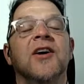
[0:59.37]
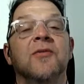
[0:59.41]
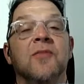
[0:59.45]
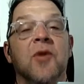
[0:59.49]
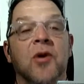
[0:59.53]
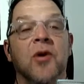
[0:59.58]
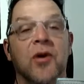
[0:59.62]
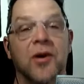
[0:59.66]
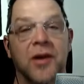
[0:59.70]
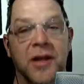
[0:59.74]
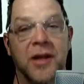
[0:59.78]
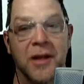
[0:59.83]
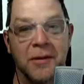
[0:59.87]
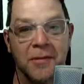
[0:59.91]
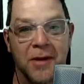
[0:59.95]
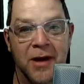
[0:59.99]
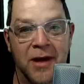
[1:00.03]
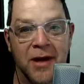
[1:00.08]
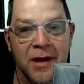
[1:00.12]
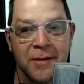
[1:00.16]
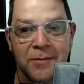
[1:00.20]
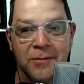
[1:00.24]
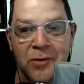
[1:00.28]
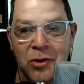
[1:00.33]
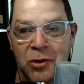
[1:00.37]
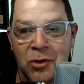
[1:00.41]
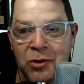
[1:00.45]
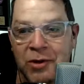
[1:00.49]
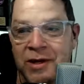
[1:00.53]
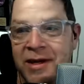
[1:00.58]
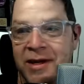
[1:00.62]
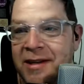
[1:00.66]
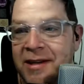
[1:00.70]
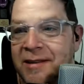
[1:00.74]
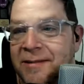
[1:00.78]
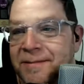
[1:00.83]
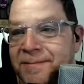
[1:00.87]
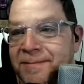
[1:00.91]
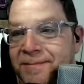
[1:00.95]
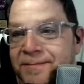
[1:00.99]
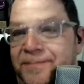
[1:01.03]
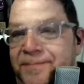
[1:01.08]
morning, Bob Dewey.